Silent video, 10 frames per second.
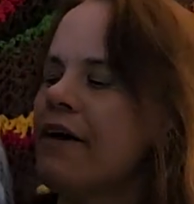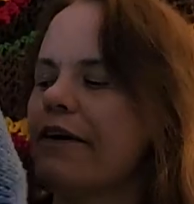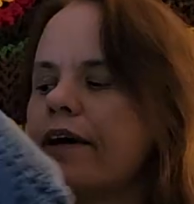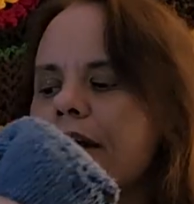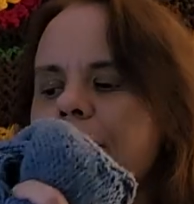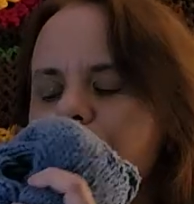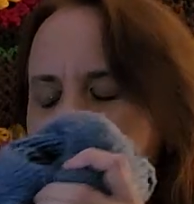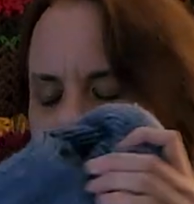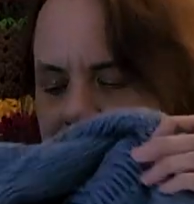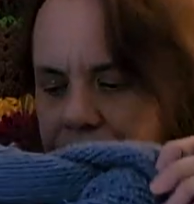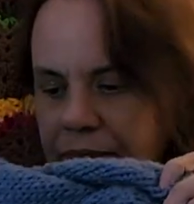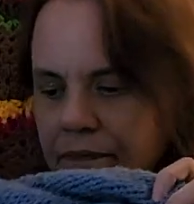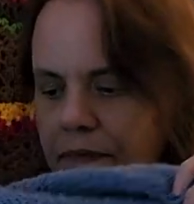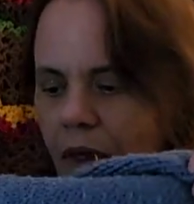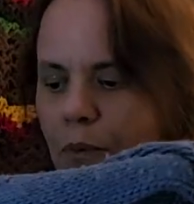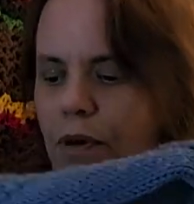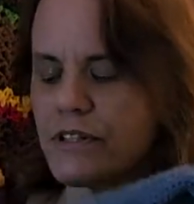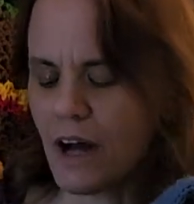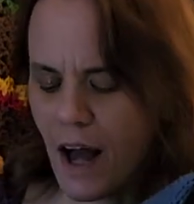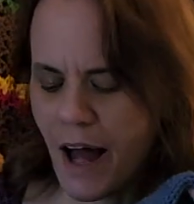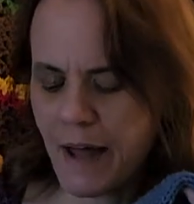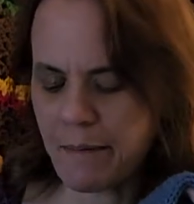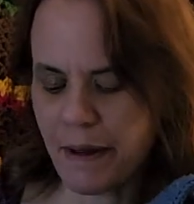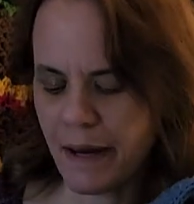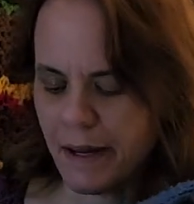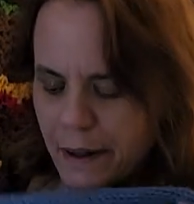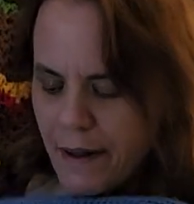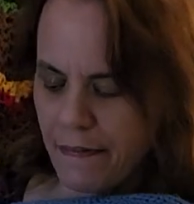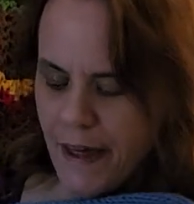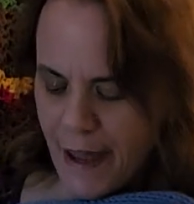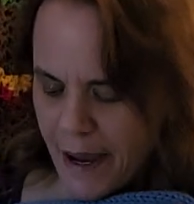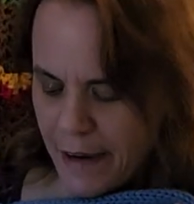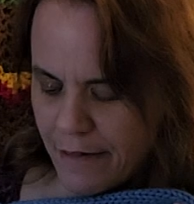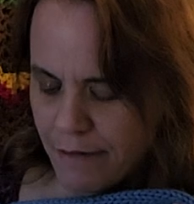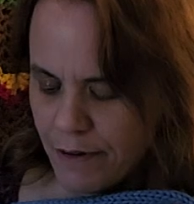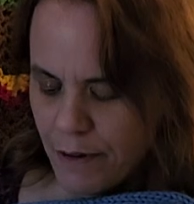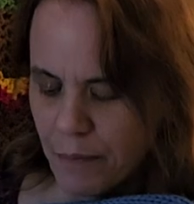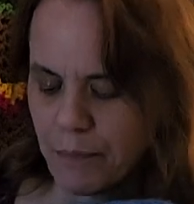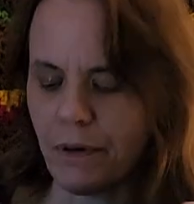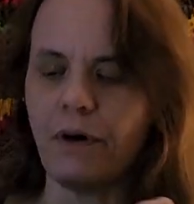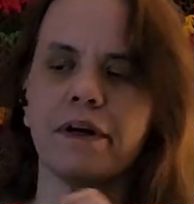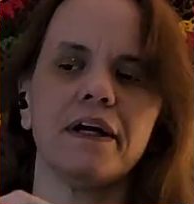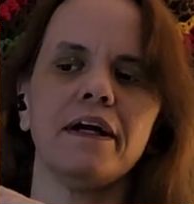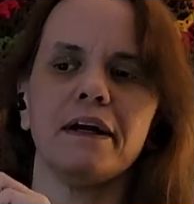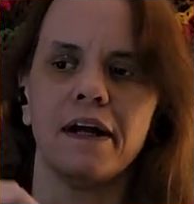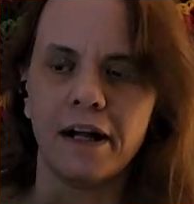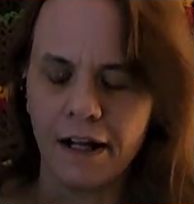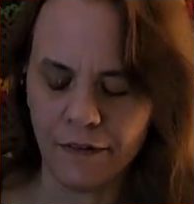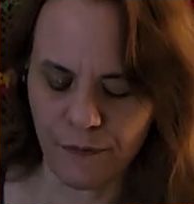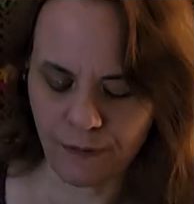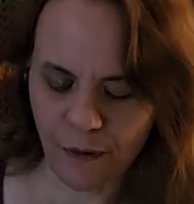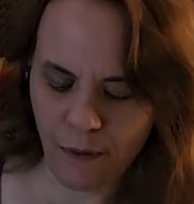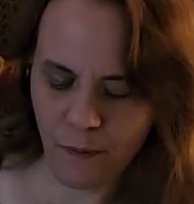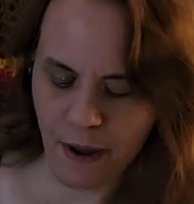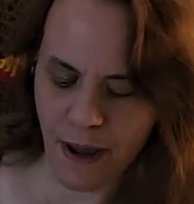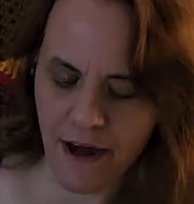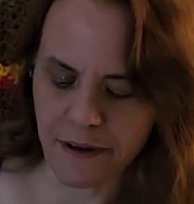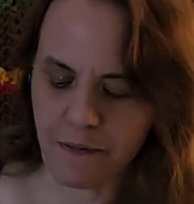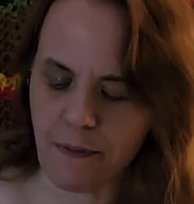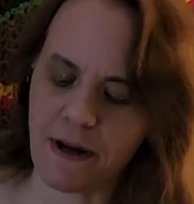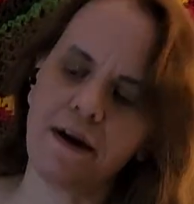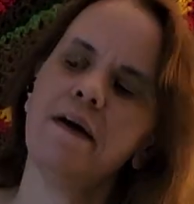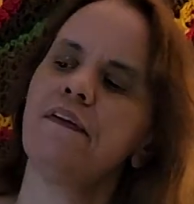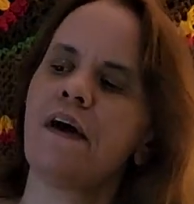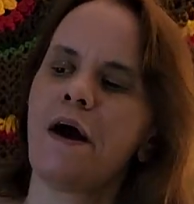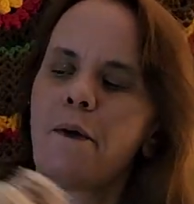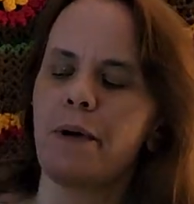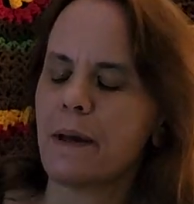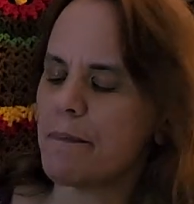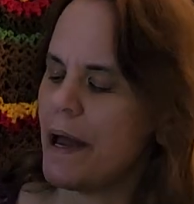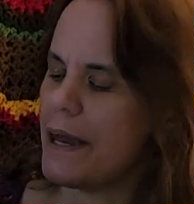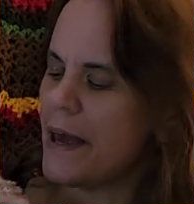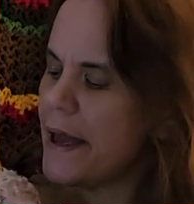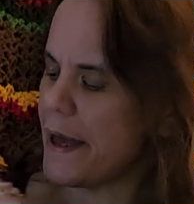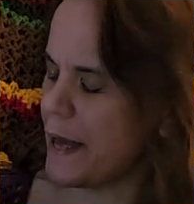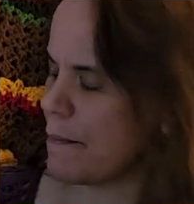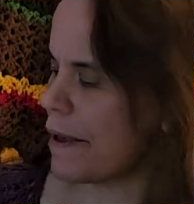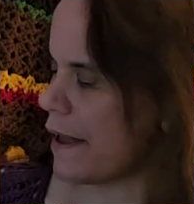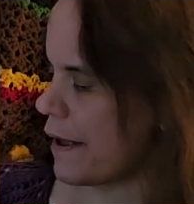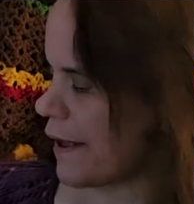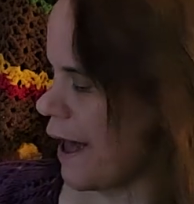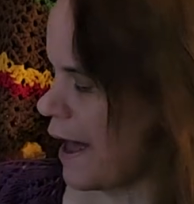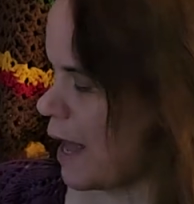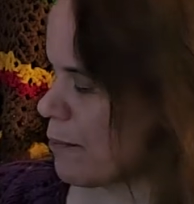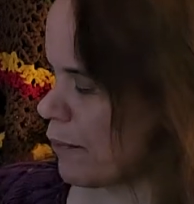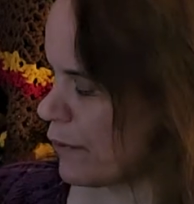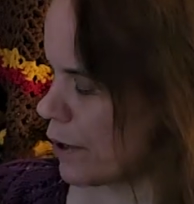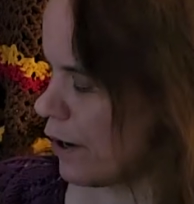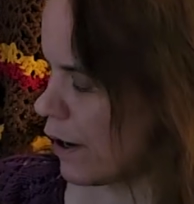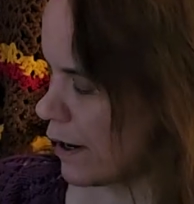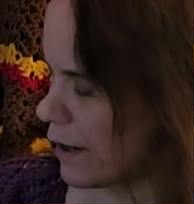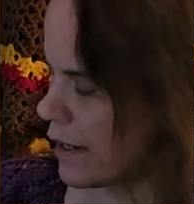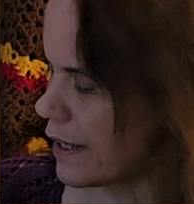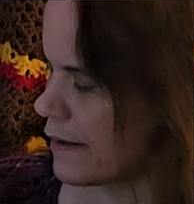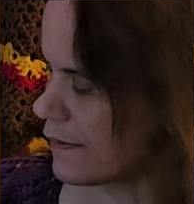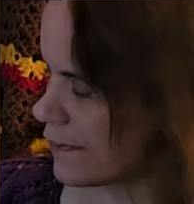hoodie, which I made in the Haydenville bulky. So anyways, we made him a cable cardie. It's